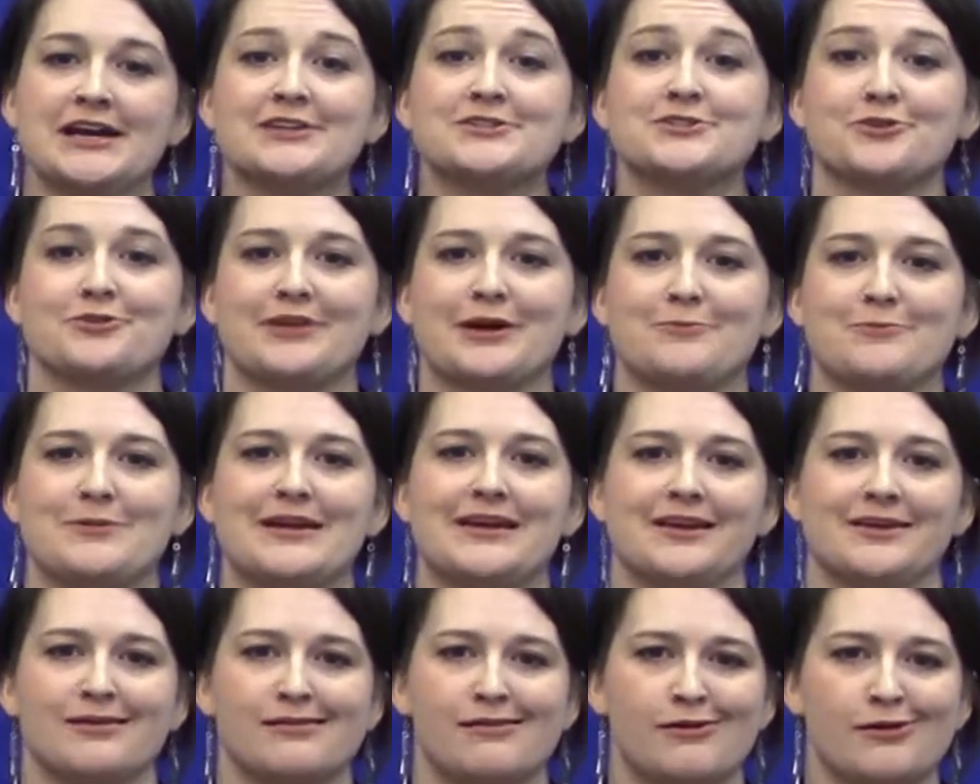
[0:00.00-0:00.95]
so that we
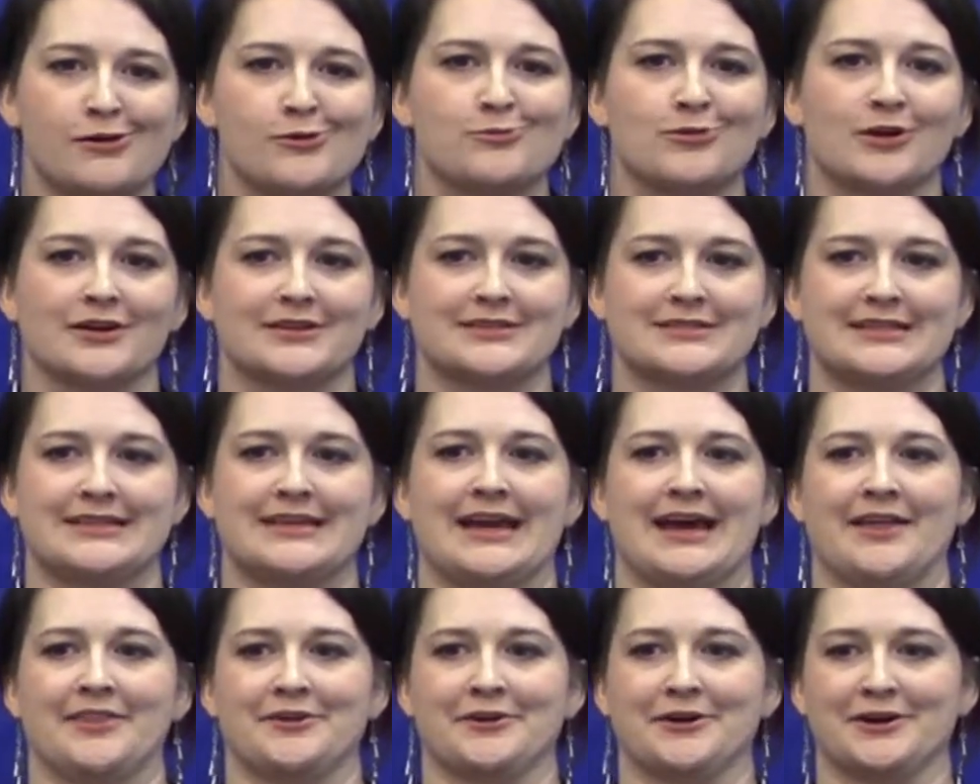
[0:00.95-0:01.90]
can all work
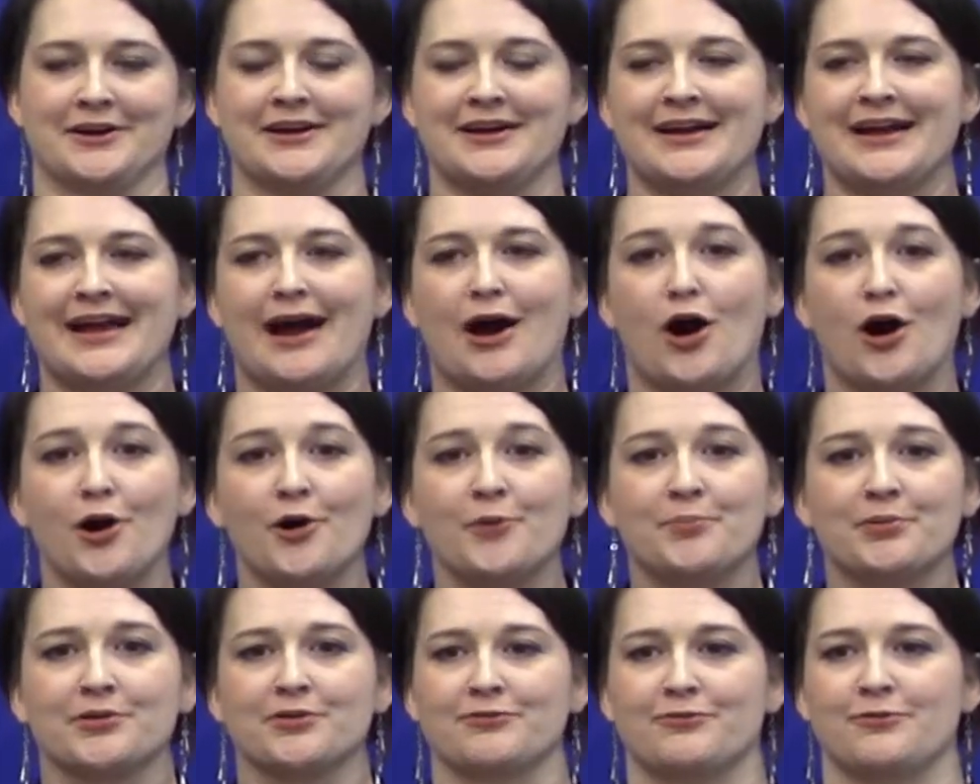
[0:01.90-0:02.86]
together, all
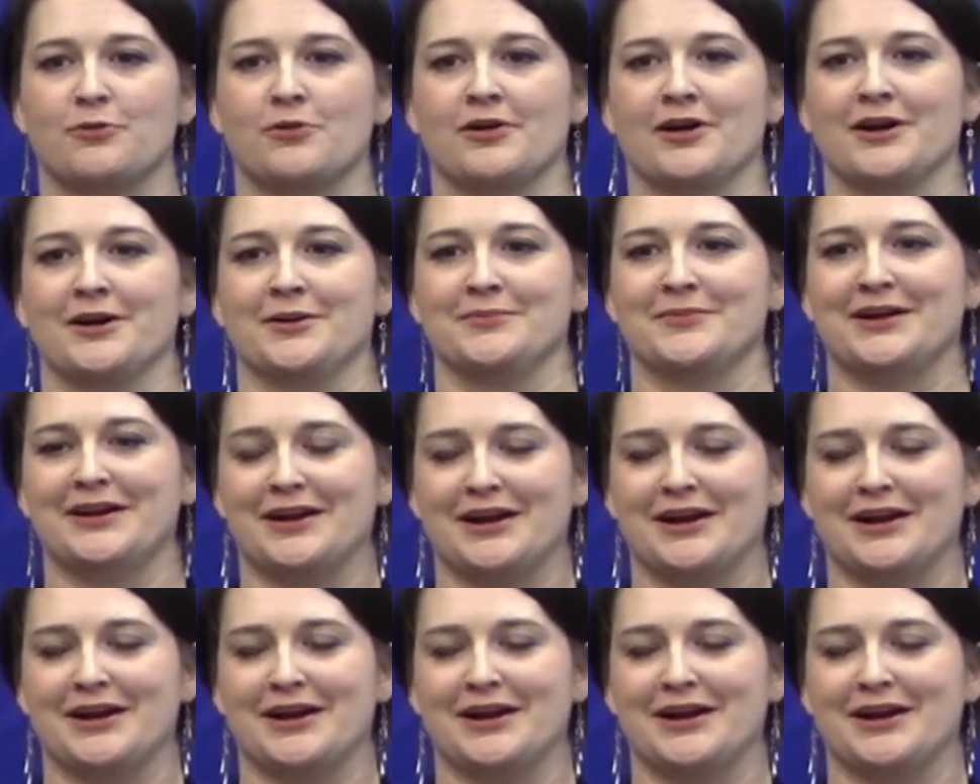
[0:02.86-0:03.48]
perform